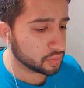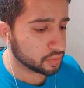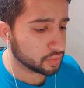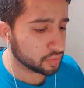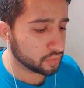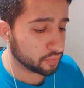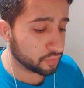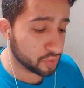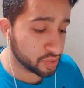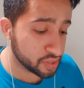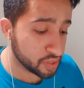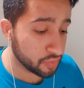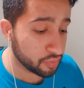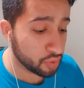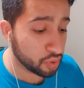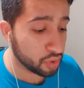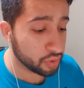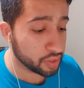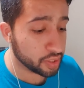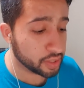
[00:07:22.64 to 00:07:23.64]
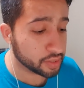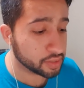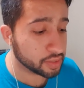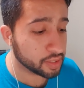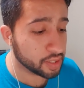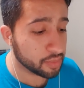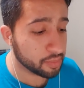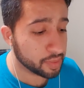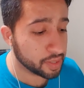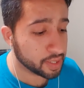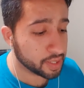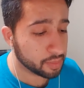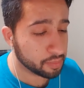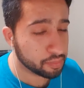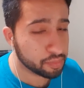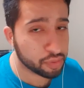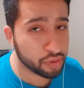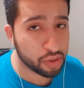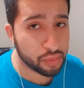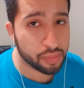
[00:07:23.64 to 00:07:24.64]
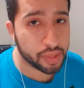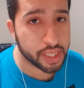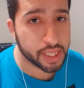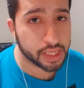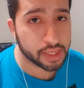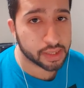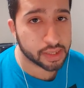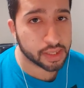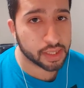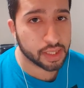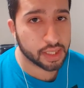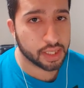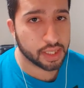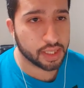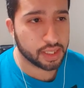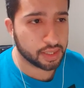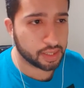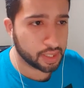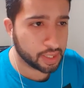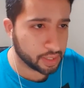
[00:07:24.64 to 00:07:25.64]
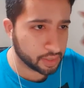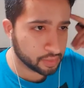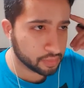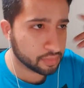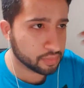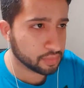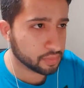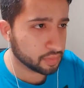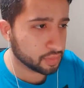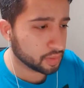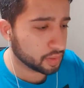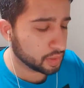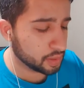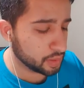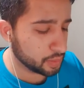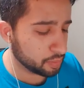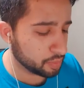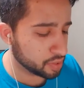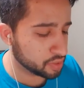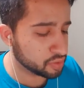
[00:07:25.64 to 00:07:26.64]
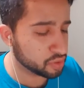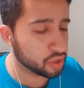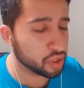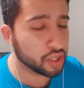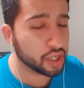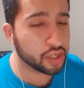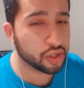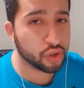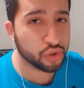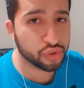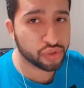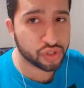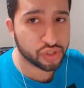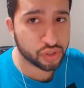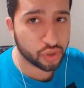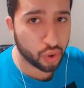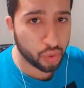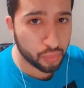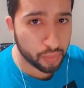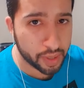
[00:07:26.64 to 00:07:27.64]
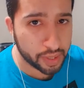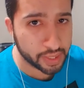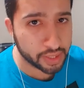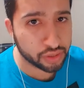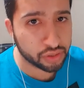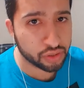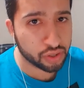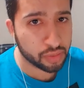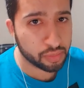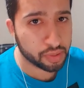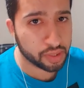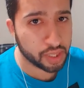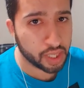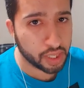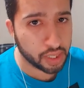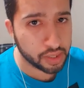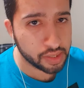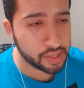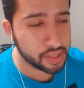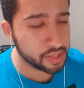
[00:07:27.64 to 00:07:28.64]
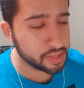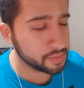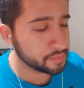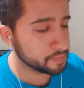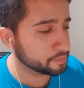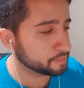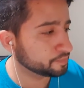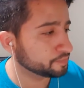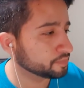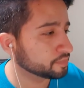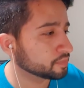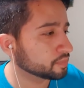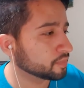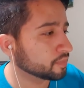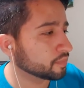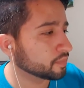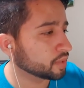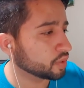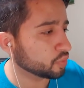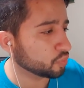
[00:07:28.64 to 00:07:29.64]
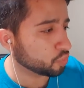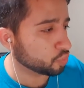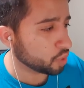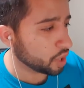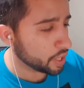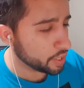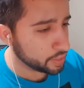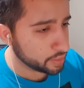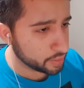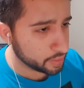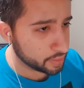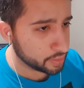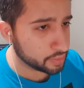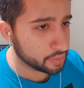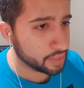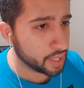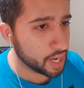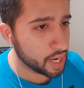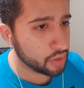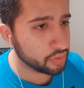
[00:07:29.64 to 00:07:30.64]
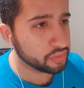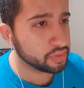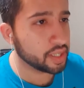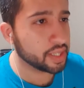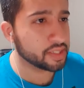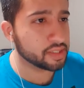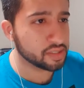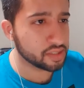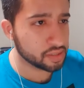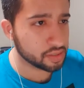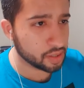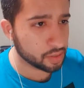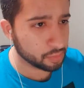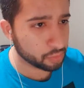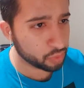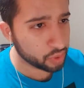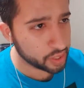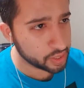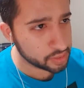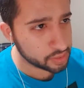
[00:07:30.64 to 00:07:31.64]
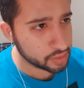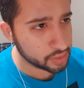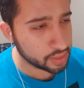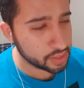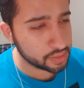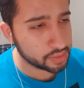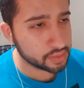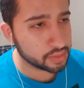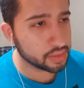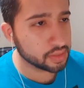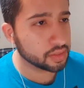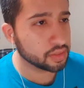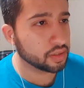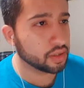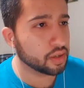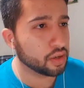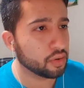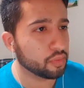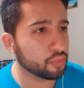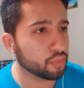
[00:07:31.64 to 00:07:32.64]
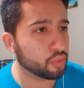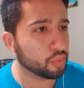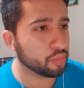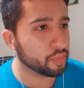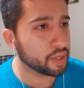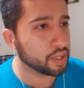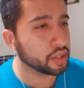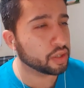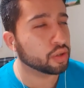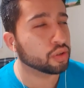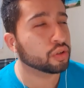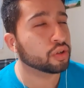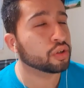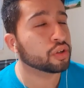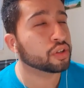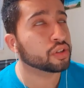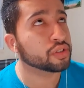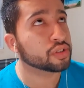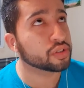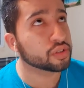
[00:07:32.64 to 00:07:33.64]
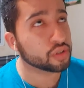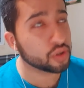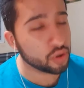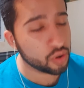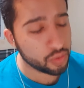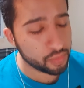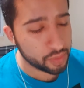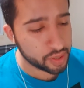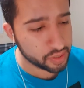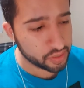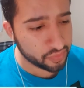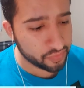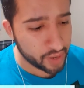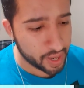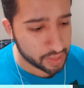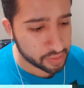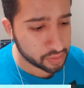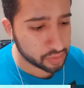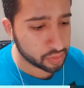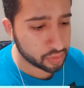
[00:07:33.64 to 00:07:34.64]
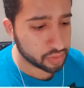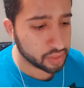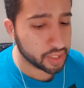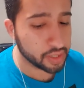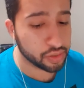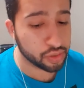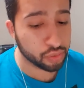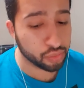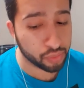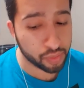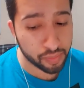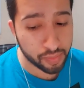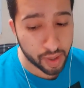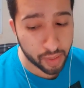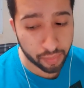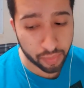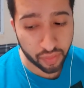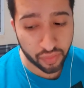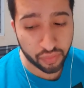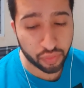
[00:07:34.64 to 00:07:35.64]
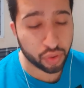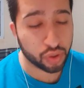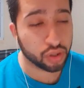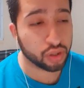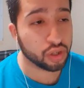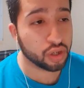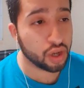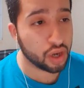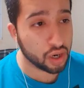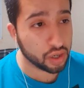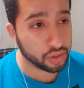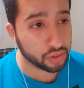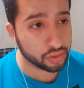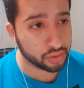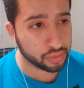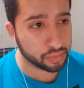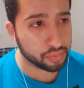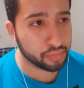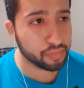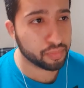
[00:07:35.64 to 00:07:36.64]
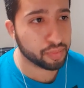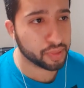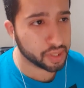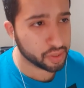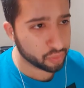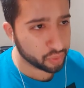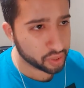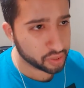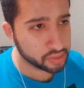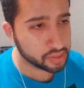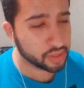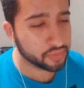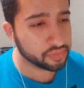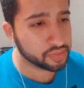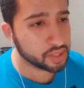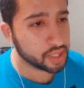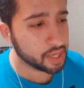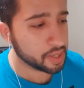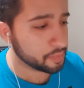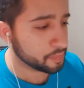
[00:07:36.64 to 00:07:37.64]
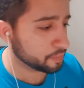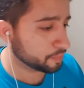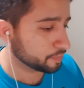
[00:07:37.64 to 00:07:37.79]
first of all, it's gonna make it permanent, like, because you're gonna know so many terminology. Writing it down and summarizing it will make you learn so much faster, and you'll remember for longer periods of time.